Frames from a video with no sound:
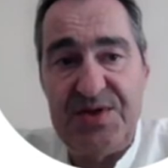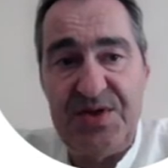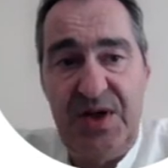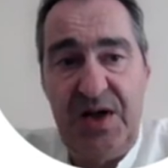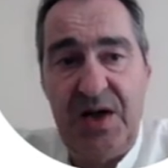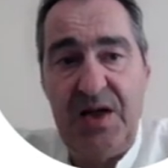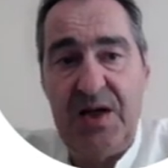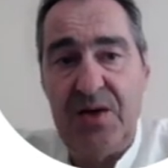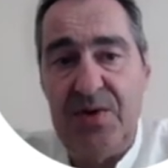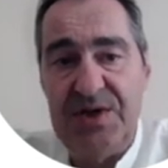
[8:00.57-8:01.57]
in an
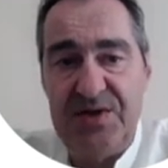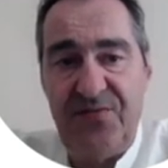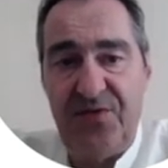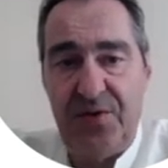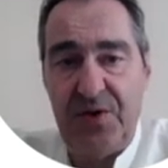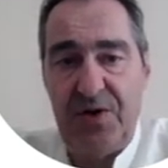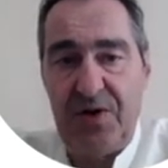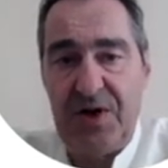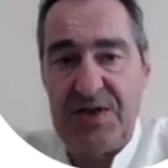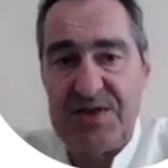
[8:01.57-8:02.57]
increase in floral
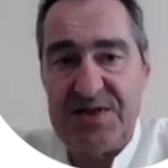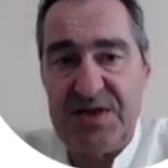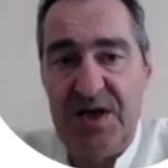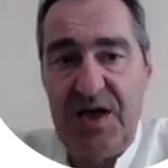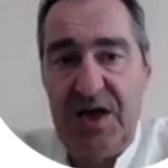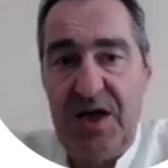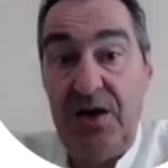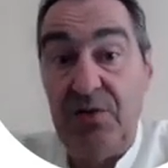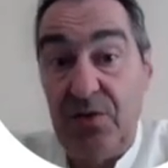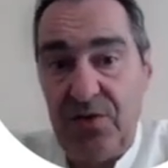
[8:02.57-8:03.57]
organs
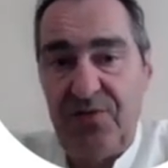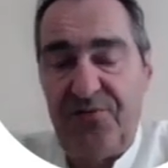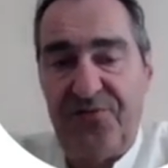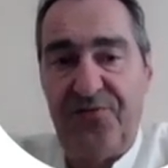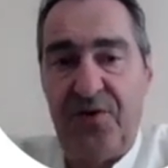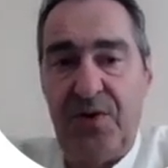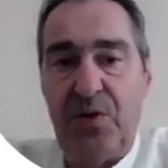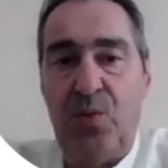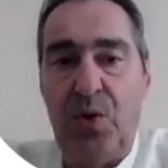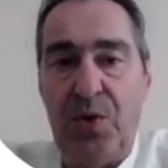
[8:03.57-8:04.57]
in all floral
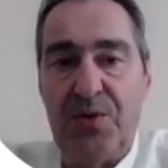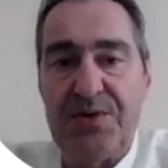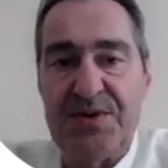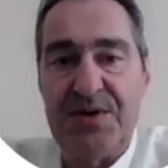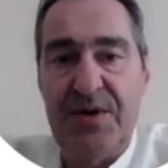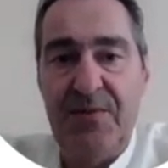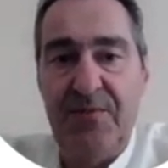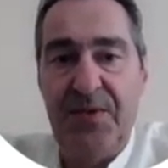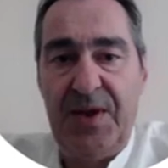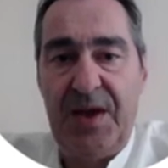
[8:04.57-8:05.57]
whorls
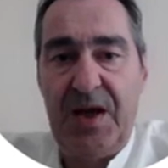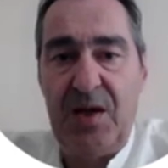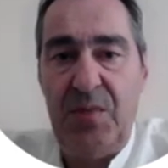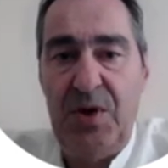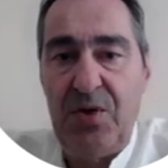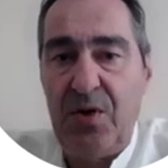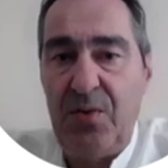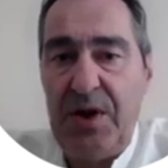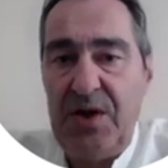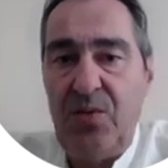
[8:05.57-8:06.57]
can be
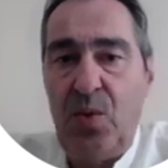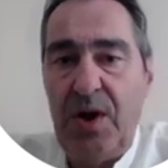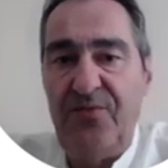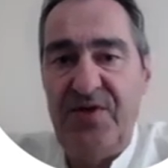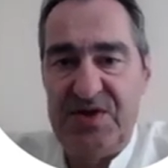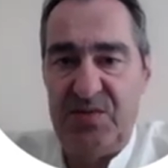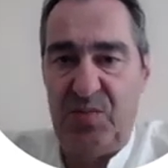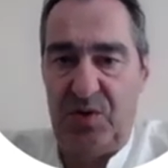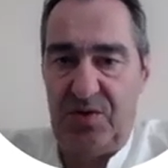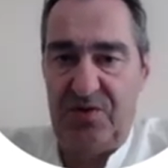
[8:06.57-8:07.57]
already well
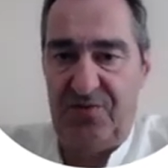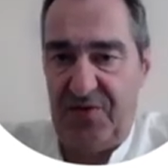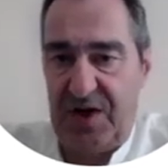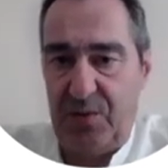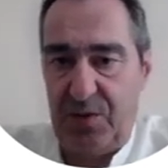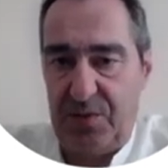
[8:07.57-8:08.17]
visible on the flower,